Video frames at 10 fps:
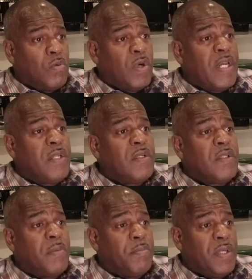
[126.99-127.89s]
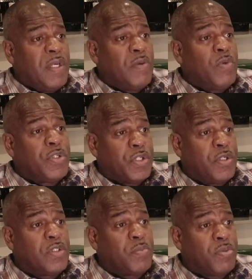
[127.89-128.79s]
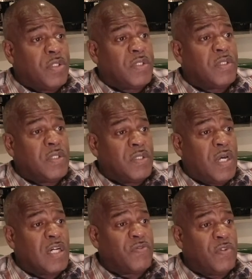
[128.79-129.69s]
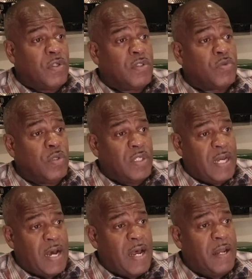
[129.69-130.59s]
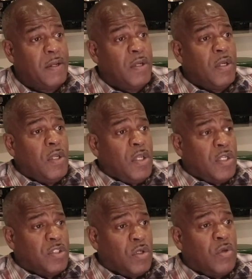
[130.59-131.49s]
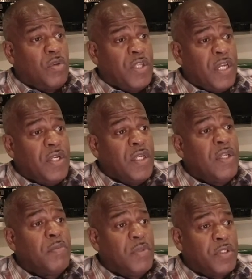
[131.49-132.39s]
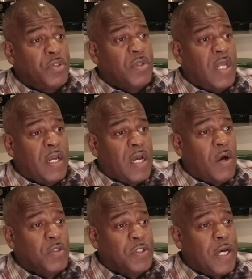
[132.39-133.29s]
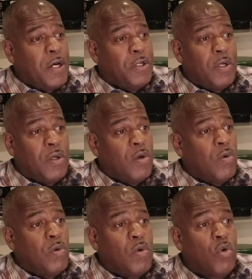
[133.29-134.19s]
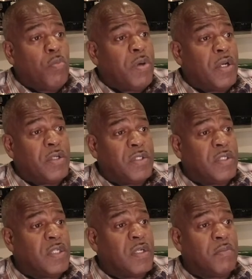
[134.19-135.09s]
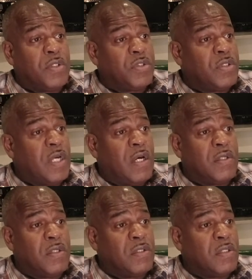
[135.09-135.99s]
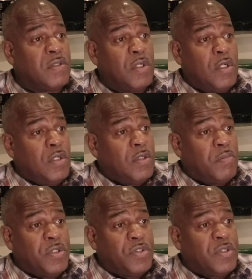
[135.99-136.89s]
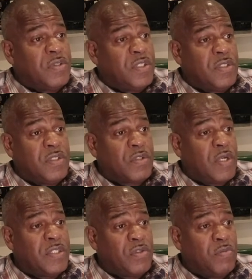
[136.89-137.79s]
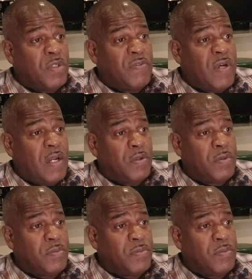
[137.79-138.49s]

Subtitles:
rate that men return to prison in Knoxville is really high. And so they need a ministry like ours down there. And who better than to take a ministry down there than the ministry of Jesus Christ through Men of Valor?